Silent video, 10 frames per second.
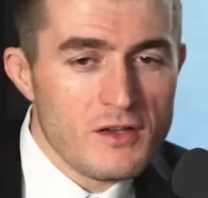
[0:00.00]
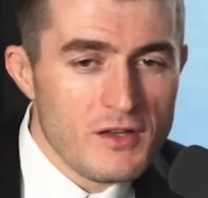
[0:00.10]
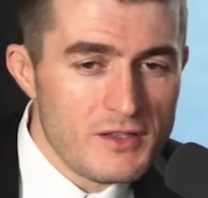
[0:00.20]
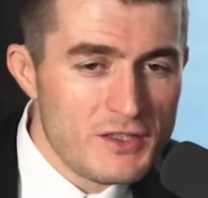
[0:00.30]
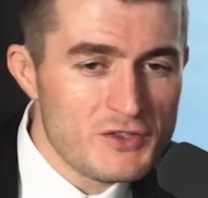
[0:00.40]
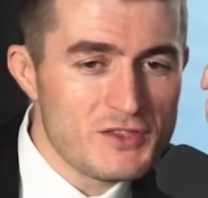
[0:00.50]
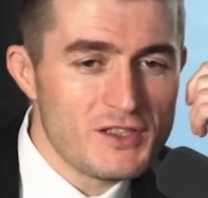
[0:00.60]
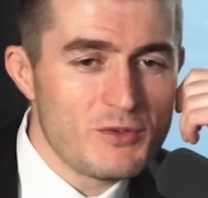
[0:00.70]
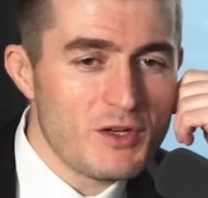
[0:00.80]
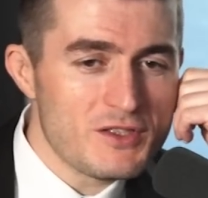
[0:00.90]
uh, the
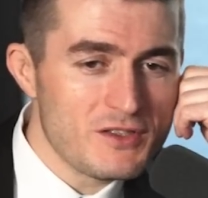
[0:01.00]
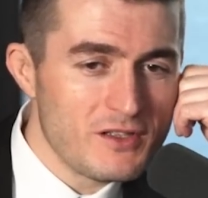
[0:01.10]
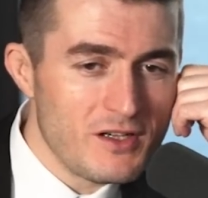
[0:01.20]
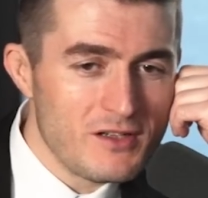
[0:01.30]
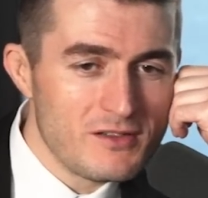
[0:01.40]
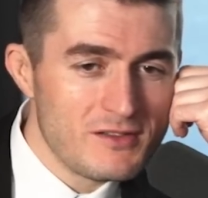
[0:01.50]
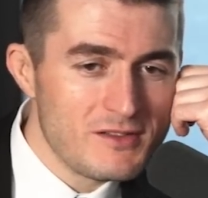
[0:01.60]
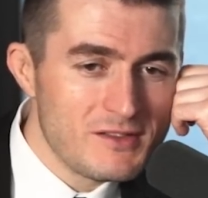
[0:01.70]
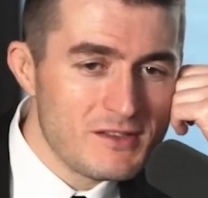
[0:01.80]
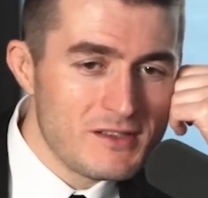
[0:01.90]
interesting question there
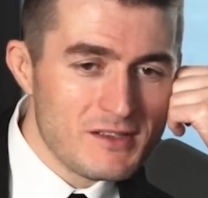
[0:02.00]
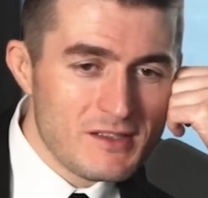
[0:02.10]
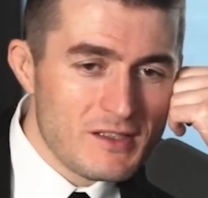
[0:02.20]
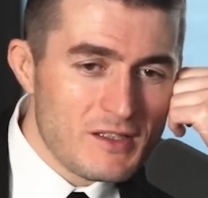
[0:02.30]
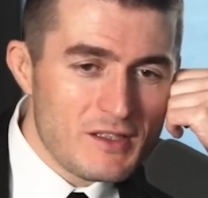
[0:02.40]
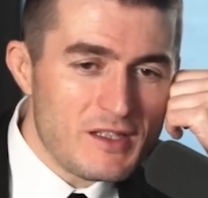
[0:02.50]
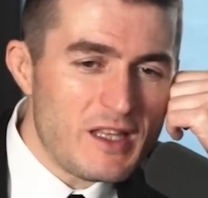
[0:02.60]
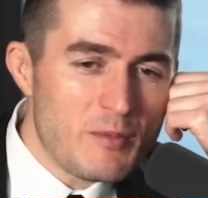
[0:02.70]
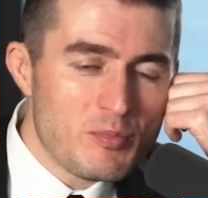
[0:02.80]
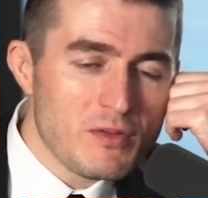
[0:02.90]

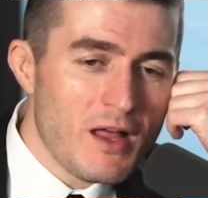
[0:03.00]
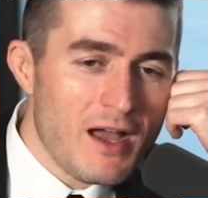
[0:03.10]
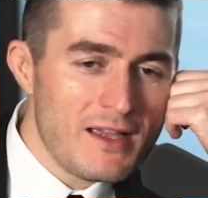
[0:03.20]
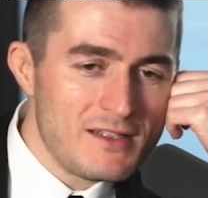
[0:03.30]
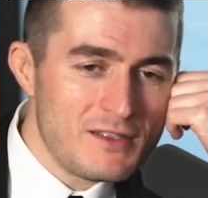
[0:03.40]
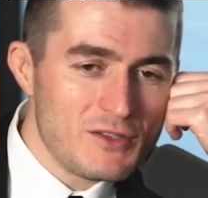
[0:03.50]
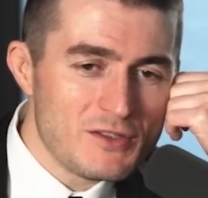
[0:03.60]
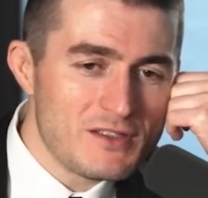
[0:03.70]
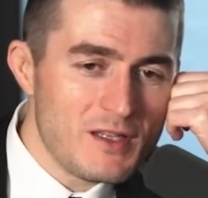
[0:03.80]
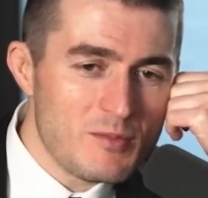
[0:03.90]
implied in your
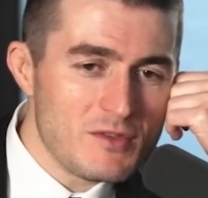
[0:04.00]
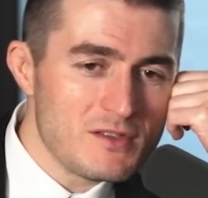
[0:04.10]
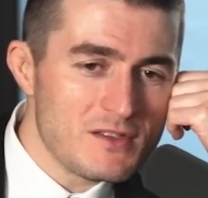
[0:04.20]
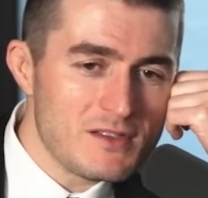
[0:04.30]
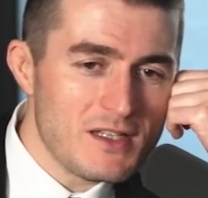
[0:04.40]
statements is